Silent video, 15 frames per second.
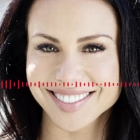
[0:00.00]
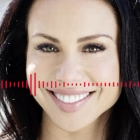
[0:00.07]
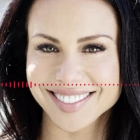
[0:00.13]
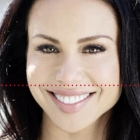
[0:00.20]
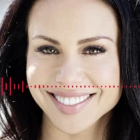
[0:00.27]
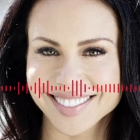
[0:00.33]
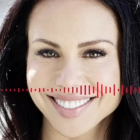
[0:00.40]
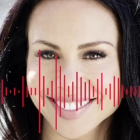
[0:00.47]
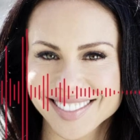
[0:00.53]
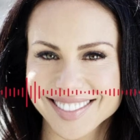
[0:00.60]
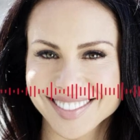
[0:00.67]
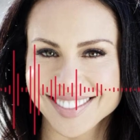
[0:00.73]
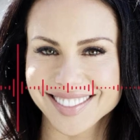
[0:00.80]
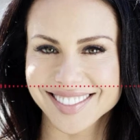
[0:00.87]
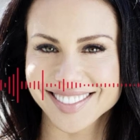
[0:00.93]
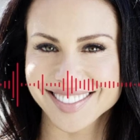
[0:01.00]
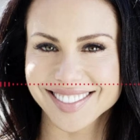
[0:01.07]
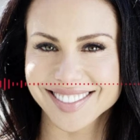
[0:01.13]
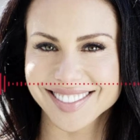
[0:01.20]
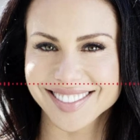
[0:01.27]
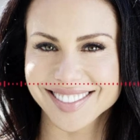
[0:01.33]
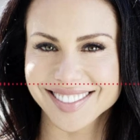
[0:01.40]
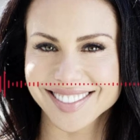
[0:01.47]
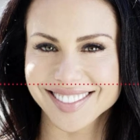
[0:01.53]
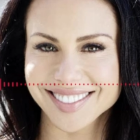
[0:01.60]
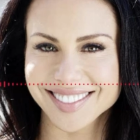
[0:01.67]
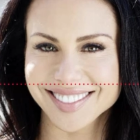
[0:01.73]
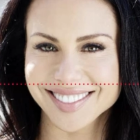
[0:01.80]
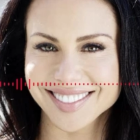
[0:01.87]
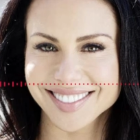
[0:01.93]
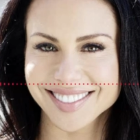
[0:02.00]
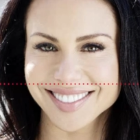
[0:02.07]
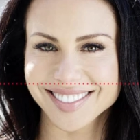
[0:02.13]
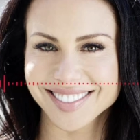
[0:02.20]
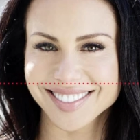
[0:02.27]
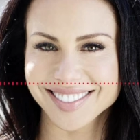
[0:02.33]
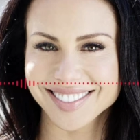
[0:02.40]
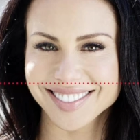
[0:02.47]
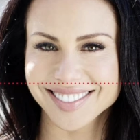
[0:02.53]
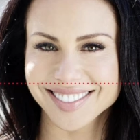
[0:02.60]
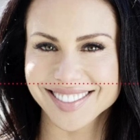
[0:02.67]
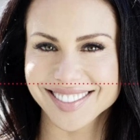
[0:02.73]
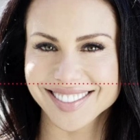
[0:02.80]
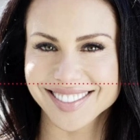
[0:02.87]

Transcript: Okay. Yeah. How important is resistance training, strength training?